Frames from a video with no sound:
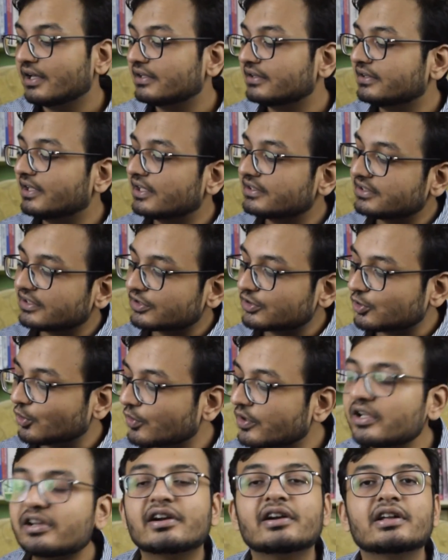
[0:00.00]
There's a
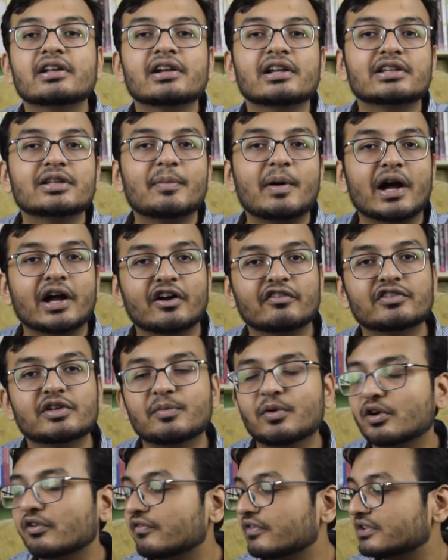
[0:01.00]
story written at the back of the
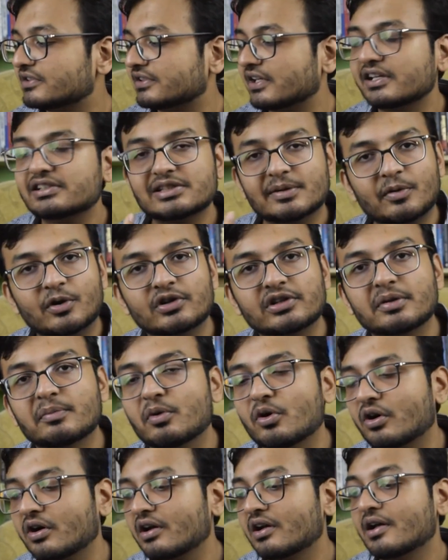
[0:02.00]
book which says about the
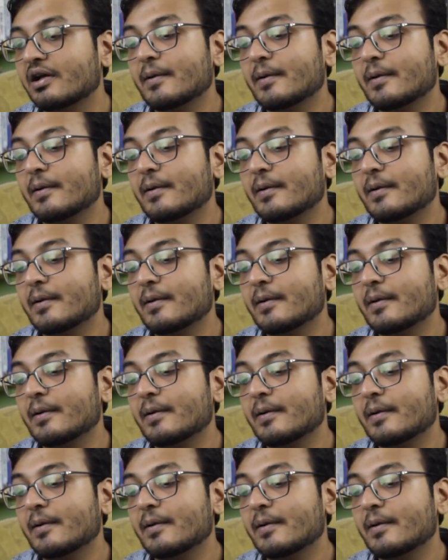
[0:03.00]
book.